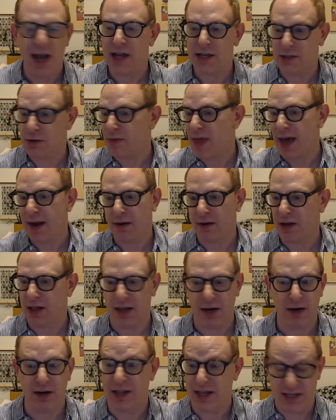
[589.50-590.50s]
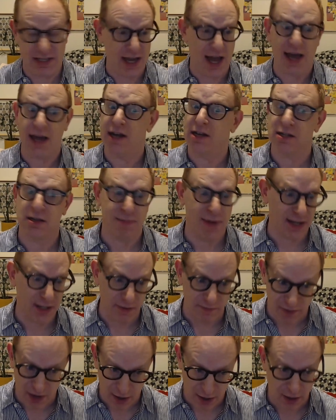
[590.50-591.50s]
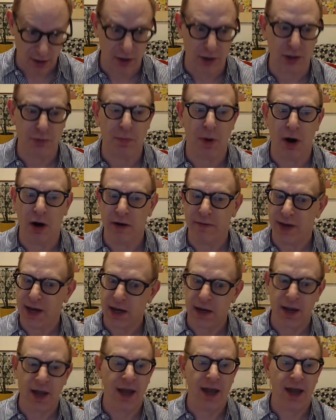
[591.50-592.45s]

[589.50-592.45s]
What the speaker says: And so that clearly Zionism has a very large part of it.